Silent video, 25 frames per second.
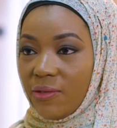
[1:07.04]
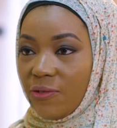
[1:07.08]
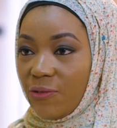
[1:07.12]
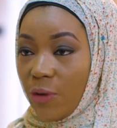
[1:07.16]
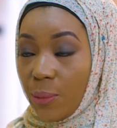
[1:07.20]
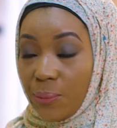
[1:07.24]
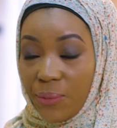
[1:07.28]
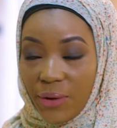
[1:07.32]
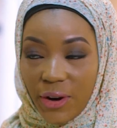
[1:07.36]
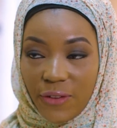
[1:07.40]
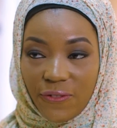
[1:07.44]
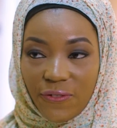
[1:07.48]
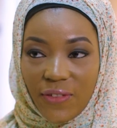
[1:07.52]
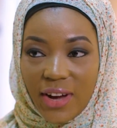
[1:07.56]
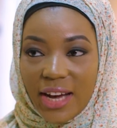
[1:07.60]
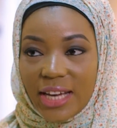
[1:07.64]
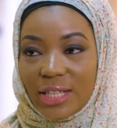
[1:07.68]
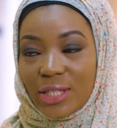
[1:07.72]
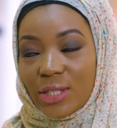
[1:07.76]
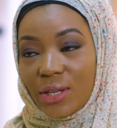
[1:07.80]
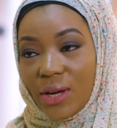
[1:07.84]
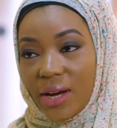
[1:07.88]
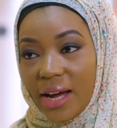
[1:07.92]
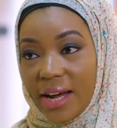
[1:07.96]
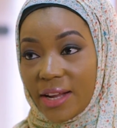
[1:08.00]
for
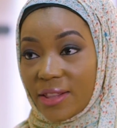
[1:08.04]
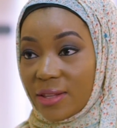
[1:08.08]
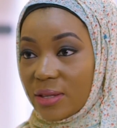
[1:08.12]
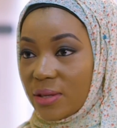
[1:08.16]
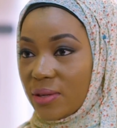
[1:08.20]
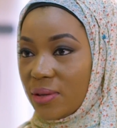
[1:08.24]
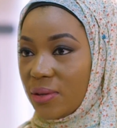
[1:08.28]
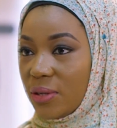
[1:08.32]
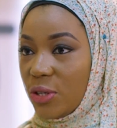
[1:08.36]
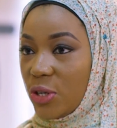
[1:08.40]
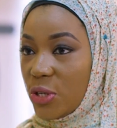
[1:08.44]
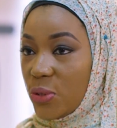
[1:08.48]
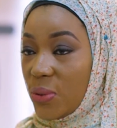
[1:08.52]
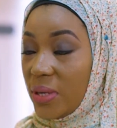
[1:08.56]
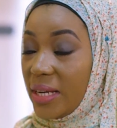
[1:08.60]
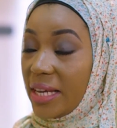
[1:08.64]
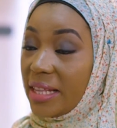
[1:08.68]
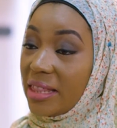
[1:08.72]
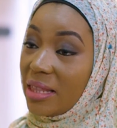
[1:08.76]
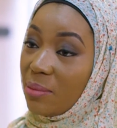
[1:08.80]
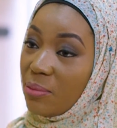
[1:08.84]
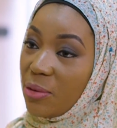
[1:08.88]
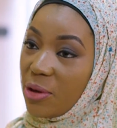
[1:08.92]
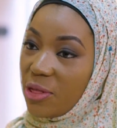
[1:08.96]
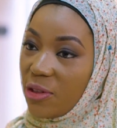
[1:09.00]
breakfast and
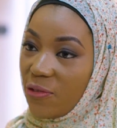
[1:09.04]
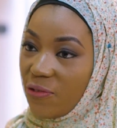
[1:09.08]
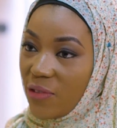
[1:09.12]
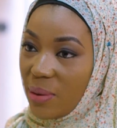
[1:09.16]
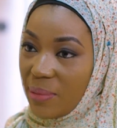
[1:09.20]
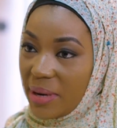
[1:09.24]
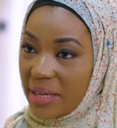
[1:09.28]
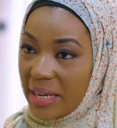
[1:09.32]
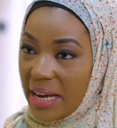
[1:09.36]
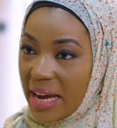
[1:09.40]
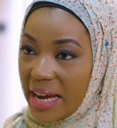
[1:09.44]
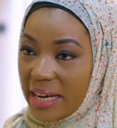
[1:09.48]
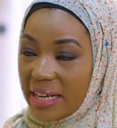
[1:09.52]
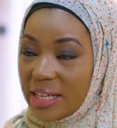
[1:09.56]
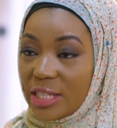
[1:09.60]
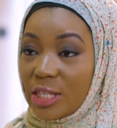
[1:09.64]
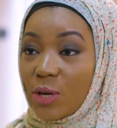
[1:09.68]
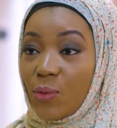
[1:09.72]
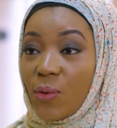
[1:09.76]
usually in the month of Ramadan.